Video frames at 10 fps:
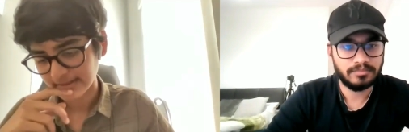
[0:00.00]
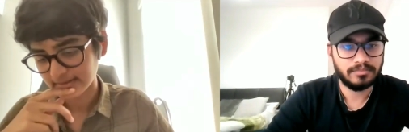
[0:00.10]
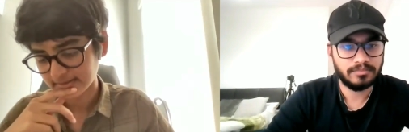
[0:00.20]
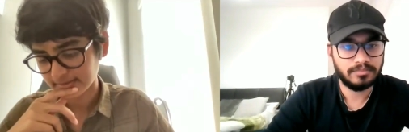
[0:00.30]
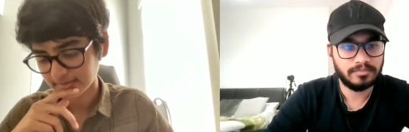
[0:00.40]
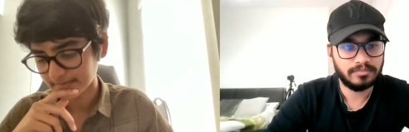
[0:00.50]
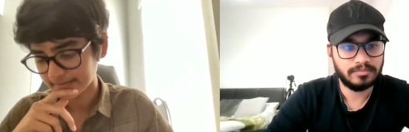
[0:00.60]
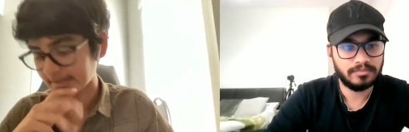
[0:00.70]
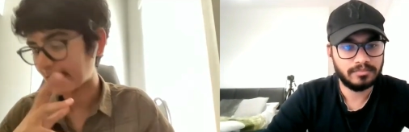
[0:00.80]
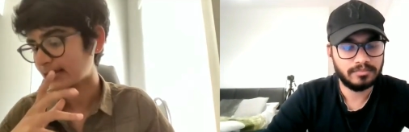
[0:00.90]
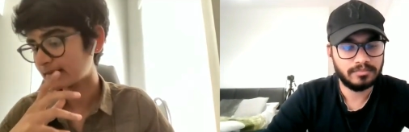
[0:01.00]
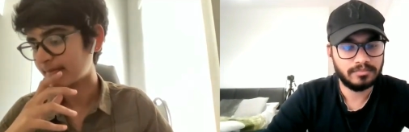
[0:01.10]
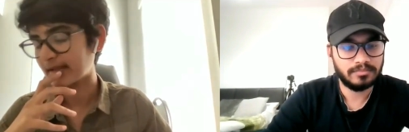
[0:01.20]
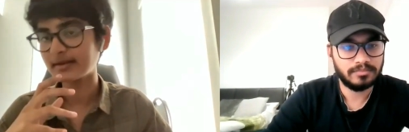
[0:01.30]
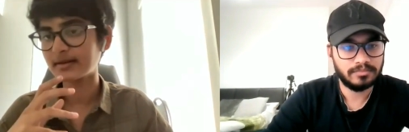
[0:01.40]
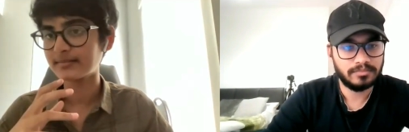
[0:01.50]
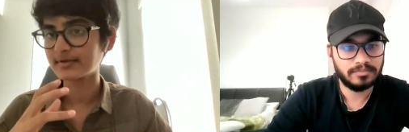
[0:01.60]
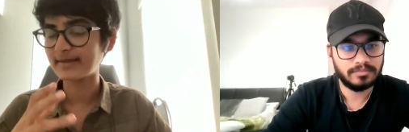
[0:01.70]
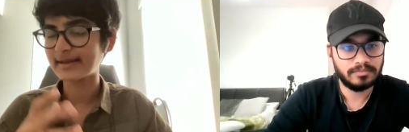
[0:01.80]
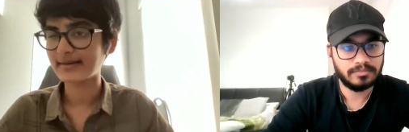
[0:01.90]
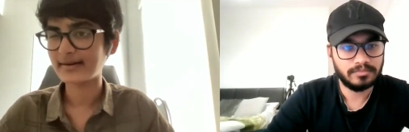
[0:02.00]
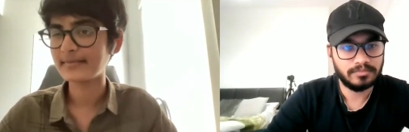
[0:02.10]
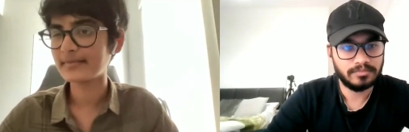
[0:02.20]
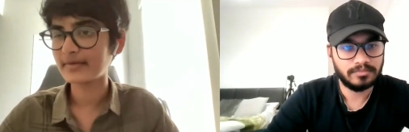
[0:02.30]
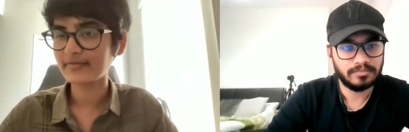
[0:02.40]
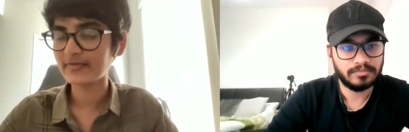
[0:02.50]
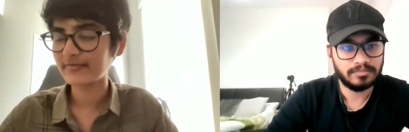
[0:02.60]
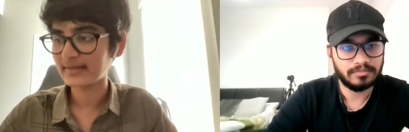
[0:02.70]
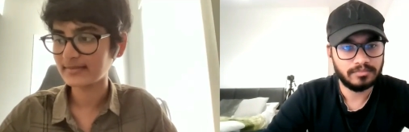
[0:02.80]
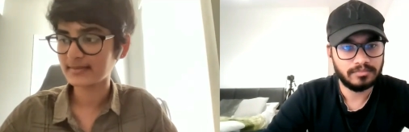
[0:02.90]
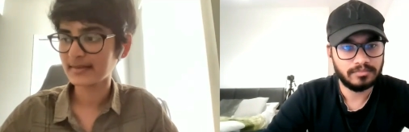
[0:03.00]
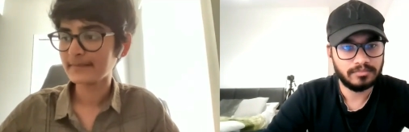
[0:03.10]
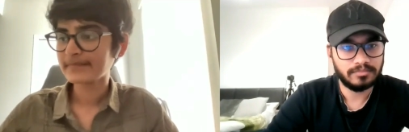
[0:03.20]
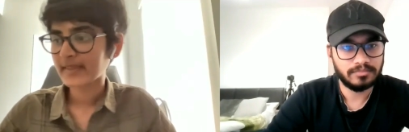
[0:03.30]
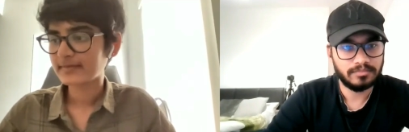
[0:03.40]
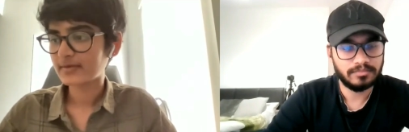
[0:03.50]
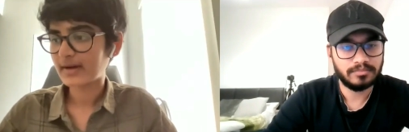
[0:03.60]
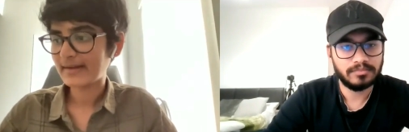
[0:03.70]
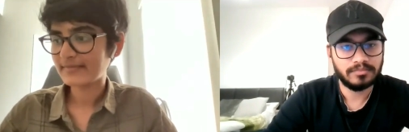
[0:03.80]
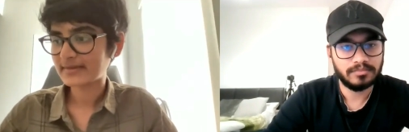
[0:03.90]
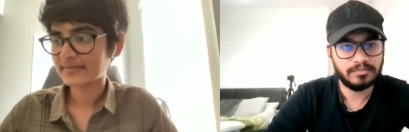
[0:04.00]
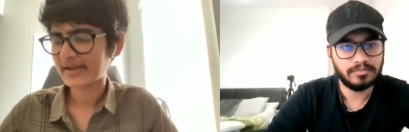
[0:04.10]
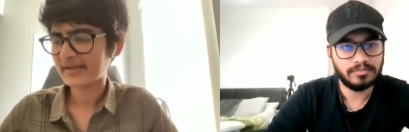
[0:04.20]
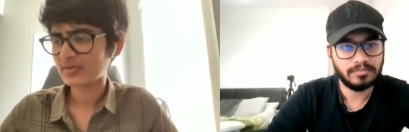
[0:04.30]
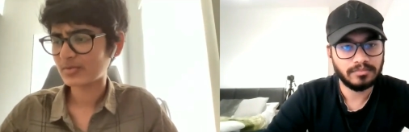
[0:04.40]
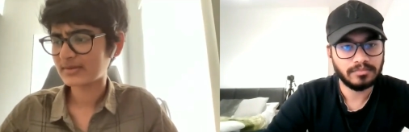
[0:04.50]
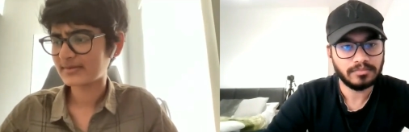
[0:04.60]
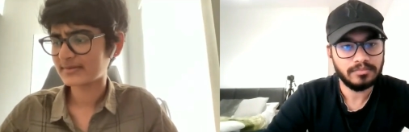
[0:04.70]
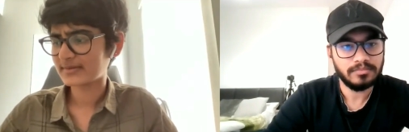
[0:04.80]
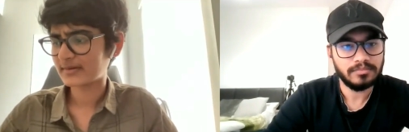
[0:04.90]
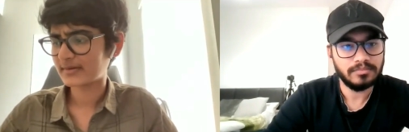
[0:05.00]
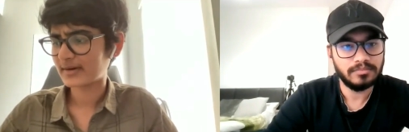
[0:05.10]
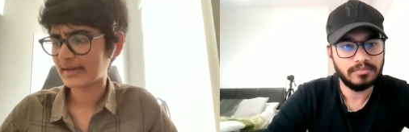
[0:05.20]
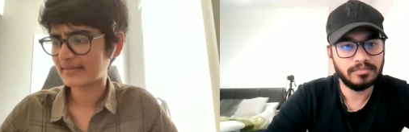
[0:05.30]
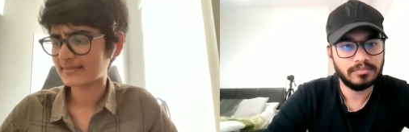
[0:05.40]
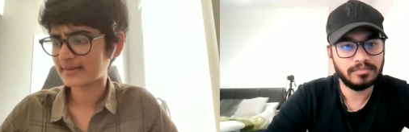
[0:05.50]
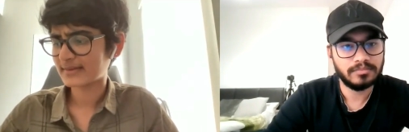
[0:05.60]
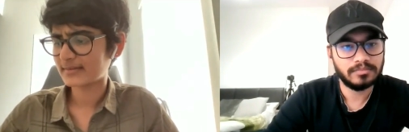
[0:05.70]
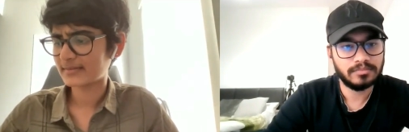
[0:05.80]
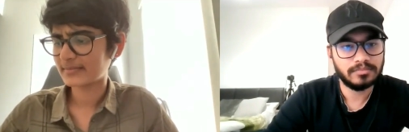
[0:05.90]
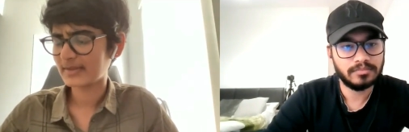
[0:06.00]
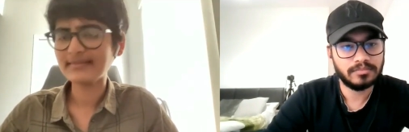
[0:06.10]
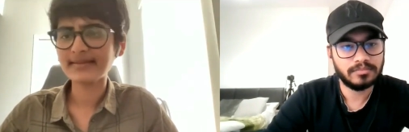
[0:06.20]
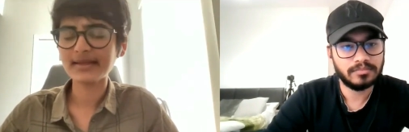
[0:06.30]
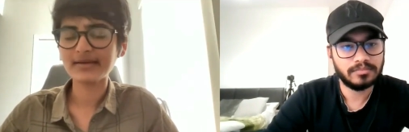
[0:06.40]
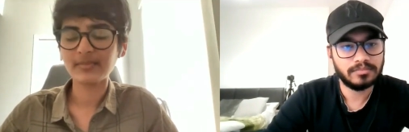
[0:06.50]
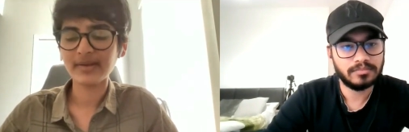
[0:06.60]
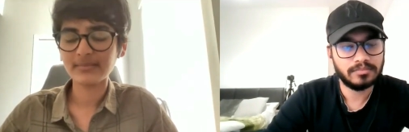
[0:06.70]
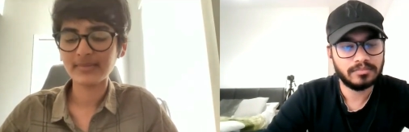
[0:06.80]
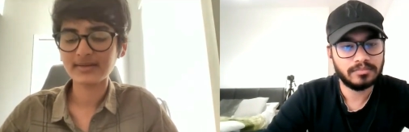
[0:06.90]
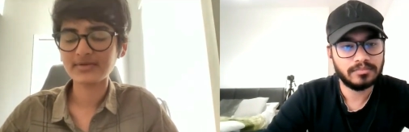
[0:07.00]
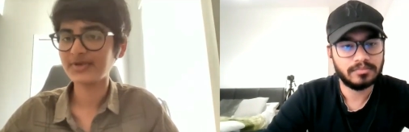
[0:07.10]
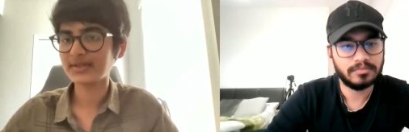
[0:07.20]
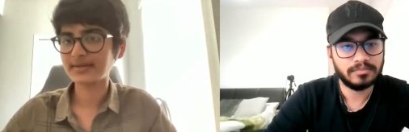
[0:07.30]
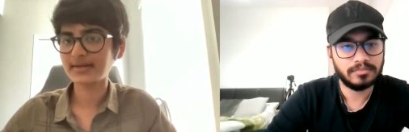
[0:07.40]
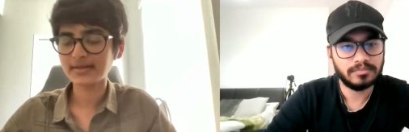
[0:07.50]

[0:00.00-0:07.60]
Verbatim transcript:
Speaker 1: arena so but i can speak in terms of like a few friends so I have this friend who uh, I guess, in a ECE domain, but she is